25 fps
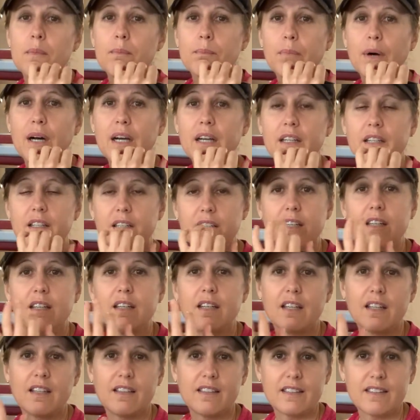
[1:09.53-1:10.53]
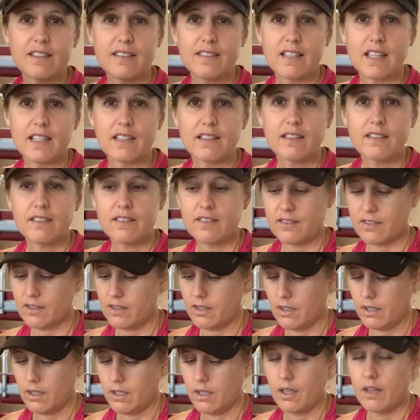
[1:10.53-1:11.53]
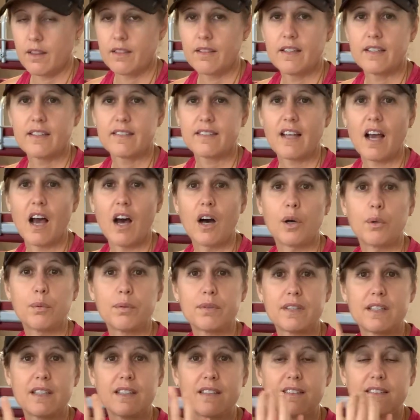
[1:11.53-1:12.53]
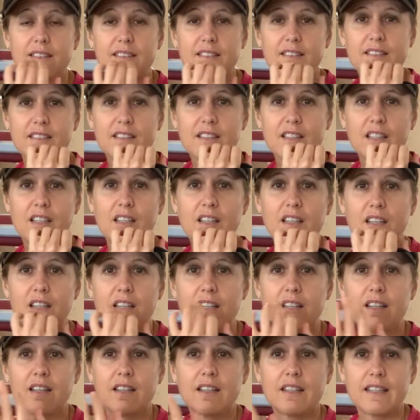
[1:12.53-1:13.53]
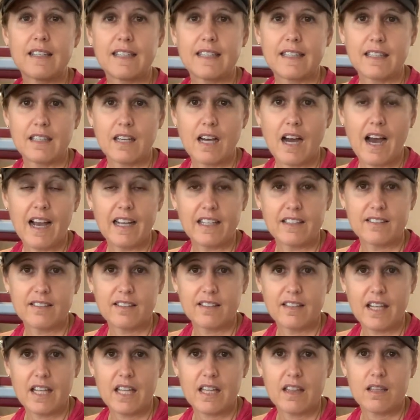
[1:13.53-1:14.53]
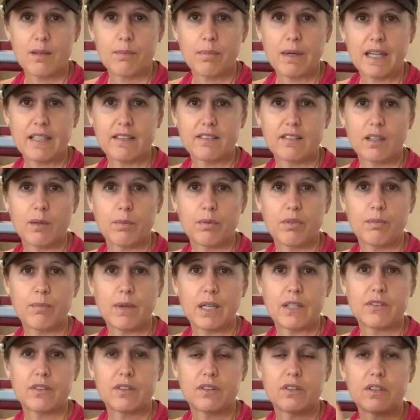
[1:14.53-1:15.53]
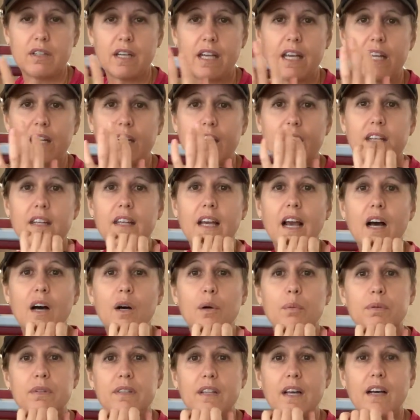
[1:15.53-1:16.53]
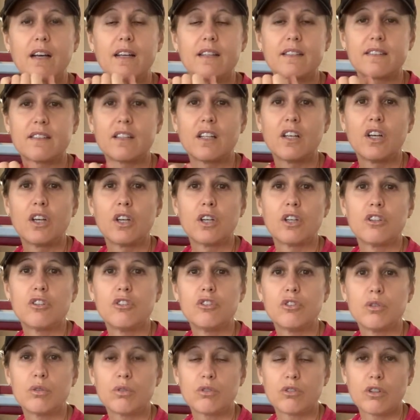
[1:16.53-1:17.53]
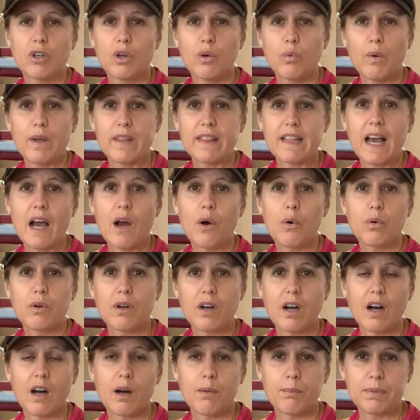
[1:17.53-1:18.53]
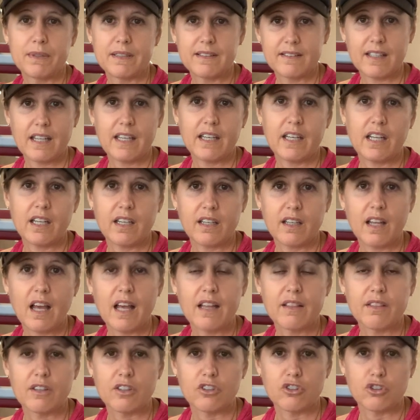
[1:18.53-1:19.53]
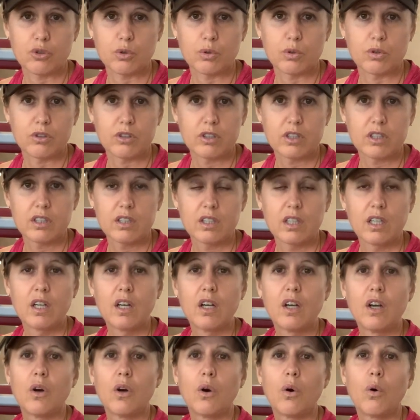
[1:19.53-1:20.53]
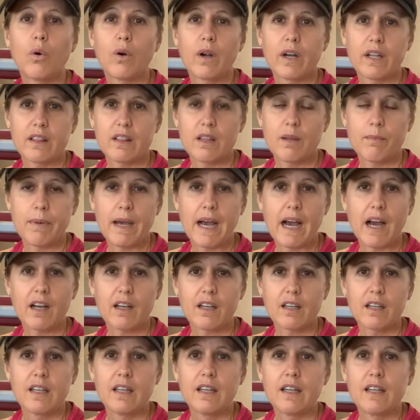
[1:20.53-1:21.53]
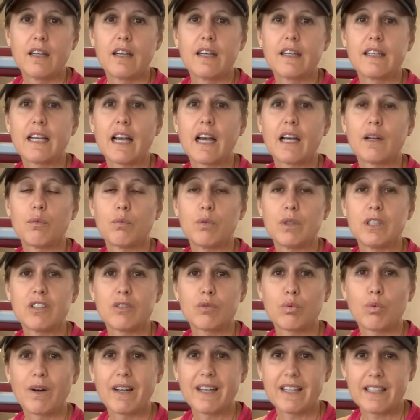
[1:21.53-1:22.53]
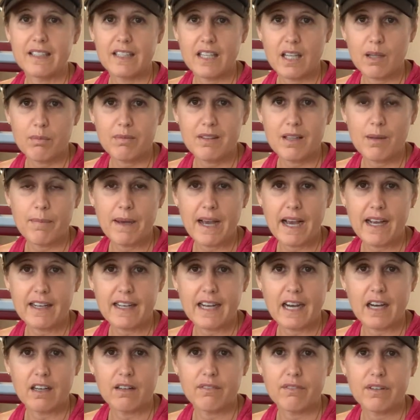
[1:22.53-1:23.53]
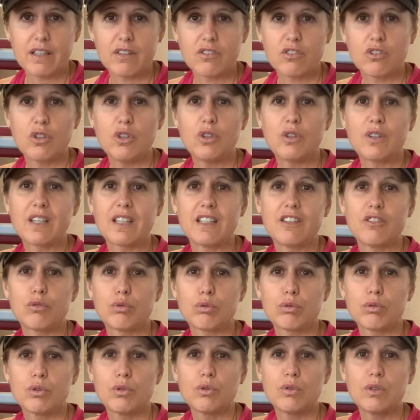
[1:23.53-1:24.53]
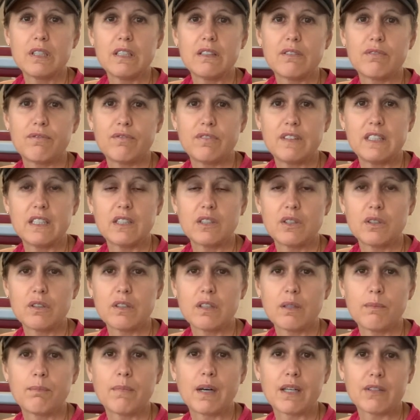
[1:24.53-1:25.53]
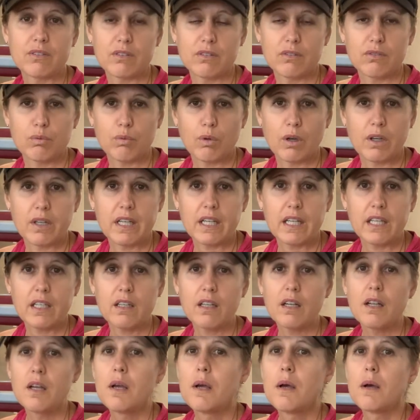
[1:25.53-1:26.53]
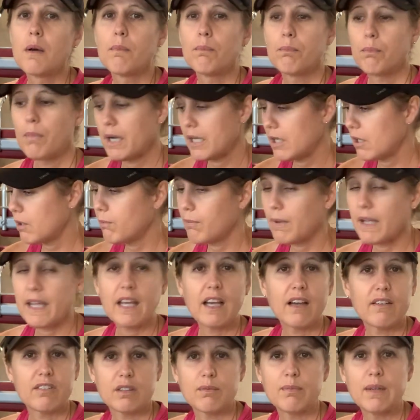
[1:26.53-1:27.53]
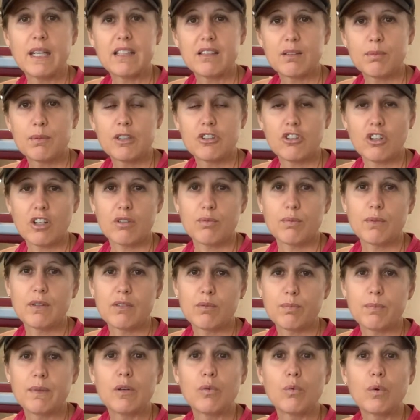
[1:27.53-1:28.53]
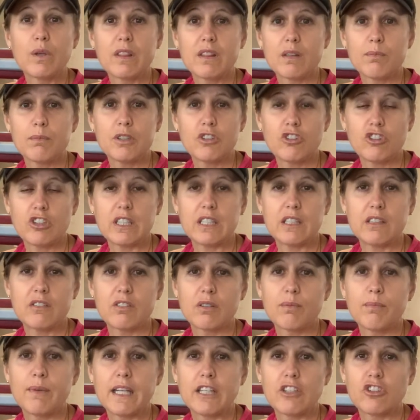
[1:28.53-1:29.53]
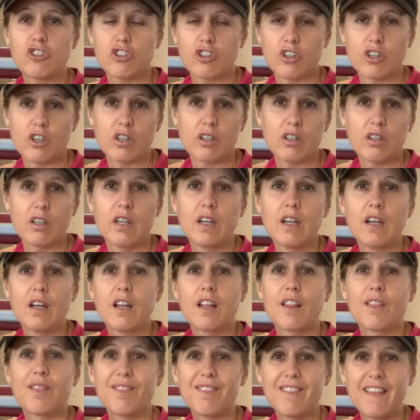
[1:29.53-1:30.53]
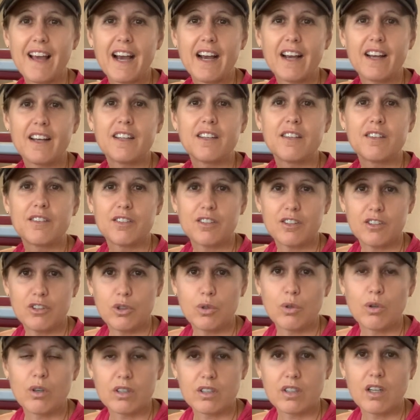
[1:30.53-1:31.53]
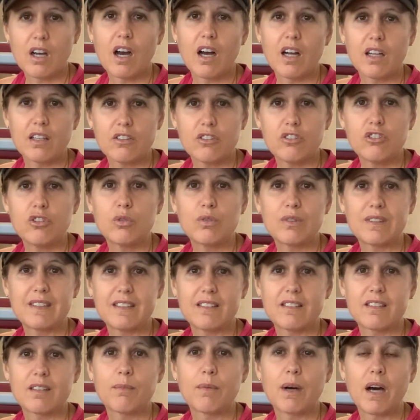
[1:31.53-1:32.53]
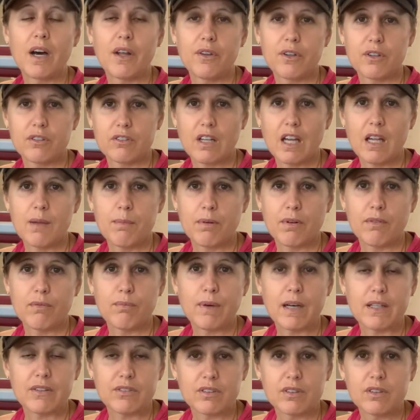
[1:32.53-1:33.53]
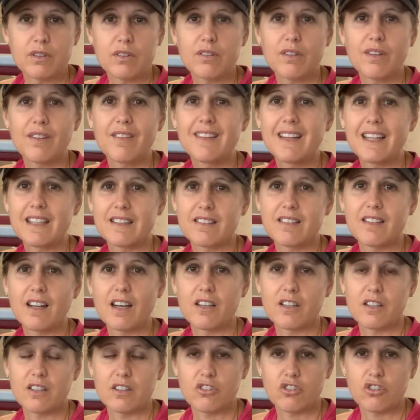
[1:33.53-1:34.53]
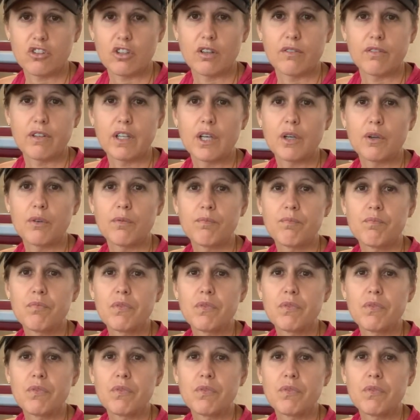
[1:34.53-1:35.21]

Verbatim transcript: But in this sense, this helps us isolate the biceps muscle and it helps us do so without compensating at the shoulder or at the back. Again, we just wanna keep the back out of it so you can truly feel the muscles working, but you may have to make some adjustments with the machine to make sure that you are not using some other type of muscle that's not gonna serve you.